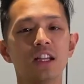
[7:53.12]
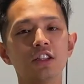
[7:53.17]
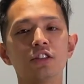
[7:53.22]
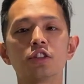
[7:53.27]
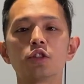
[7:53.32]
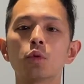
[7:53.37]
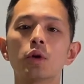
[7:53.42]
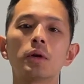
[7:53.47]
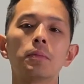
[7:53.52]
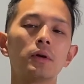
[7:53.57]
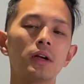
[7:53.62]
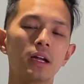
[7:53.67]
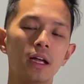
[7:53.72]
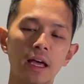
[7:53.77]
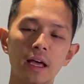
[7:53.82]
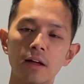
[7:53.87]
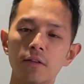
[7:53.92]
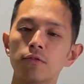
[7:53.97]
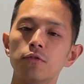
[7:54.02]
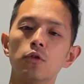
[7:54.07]
you just want to put a
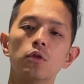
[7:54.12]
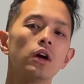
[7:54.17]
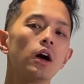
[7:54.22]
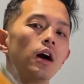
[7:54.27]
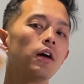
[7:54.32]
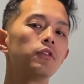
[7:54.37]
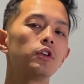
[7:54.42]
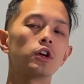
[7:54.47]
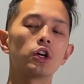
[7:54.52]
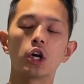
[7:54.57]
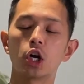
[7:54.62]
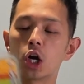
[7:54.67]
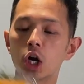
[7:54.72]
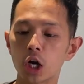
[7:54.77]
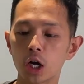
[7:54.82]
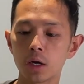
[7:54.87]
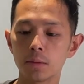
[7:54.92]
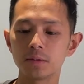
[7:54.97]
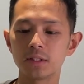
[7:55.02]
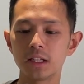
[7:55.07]
handful of your
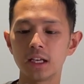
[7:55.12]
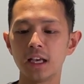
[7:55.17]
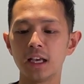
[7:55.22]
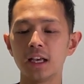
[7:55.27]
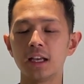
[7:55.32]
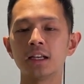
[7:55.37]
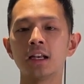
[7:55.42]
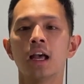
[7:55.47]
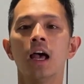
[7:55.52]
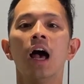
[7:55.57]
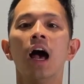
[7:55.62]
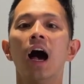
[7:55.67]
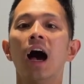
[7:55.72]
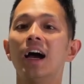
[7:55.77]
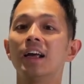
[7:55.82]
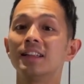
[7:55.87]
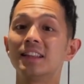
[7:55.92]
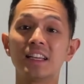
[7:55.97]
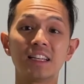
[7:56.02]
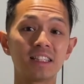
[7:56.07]
herbs in.
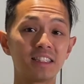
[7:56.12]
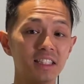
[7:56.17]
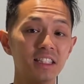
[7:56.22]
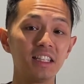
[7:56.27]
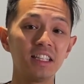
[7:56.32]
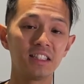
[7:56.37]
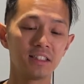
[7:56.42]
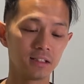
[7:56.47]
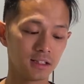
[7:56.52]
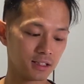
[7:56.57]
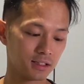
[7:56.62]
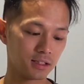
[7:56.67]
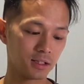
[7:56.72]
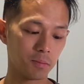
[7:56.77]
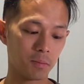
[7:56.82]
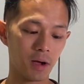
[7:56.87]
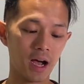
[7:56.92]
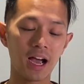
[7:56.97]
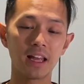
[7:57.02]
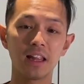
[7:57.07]
I think it's easiest to
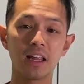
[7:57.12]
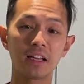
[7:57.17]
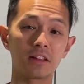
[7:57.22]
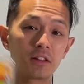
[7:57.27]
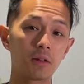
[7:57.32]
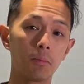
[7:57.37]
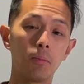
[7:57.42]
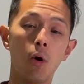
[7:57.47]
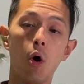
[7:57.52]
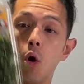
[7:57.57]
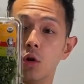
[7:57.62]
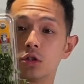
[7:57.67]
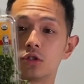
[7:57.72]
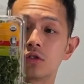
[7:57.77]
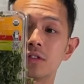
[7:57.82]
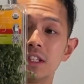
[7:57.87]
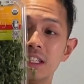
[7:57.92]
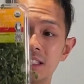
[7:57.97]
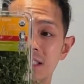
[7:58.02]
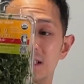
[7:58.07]
buy like the
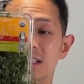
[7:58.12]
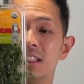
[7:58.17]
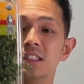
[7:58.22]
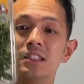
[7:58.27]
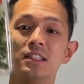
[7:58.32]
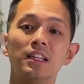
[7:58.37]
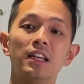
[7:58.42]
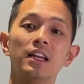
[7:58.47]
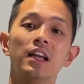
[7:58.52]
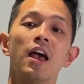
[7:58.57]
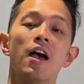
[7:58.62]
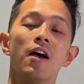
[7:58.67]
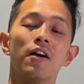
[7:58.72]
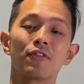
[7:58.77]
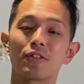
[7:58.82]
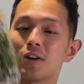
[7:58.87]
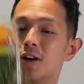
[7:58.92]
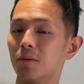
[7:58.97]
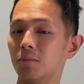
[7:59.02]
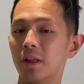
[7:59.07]
poultry seasoning
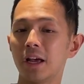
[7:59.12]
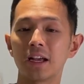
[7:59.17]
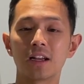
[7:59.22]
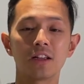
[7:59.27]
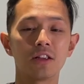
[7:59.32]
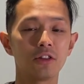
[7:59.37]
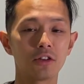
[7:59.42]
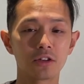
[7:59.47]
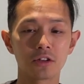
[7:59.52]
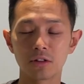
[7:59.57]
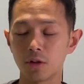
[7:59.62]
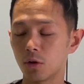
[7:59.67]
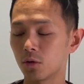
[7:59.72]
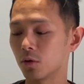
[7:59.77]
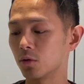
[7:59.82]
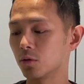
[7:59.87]
from like your local